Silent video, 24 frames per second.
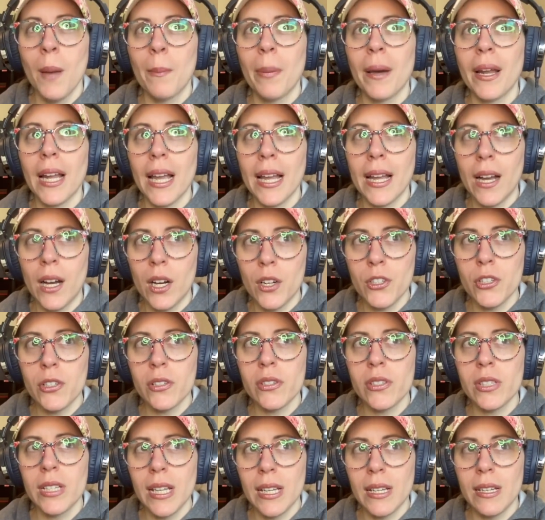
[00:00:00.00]
But I
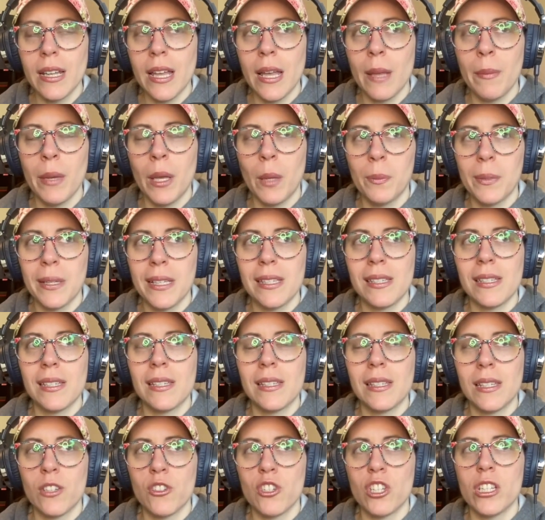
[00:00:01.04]
understand MLB's
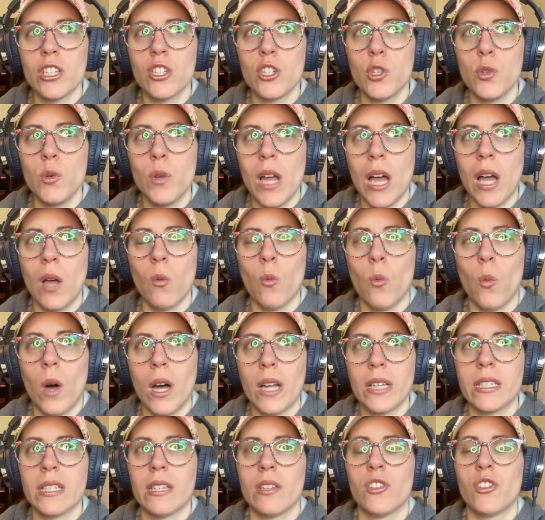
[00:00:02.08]
decision to not
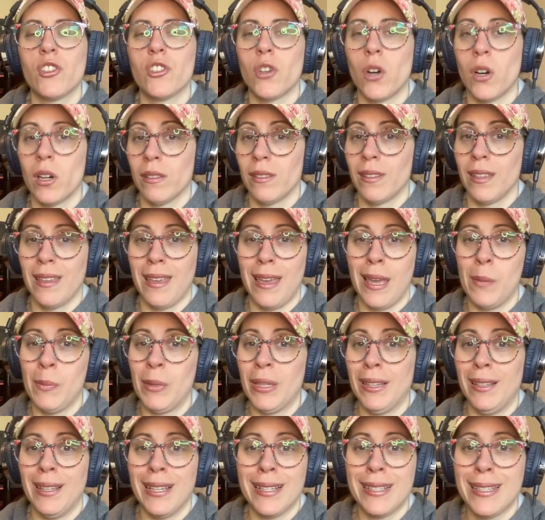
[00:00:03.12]
want to start the game
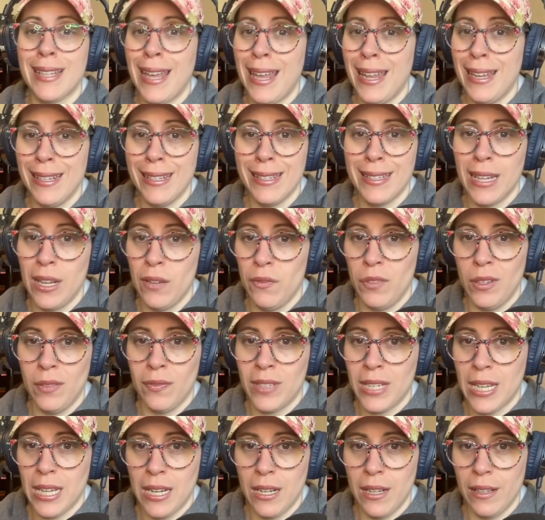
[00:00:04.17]
at like 10,
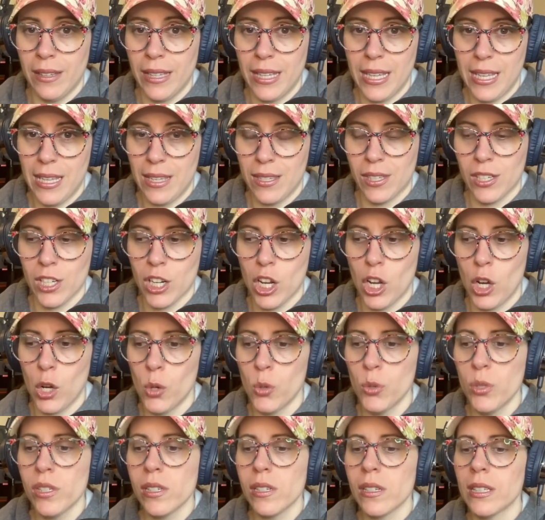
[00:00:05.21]
10:15 on the East
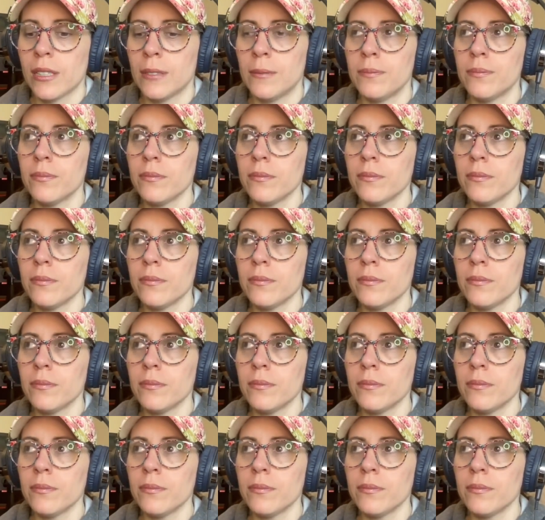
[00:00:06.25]
Coast.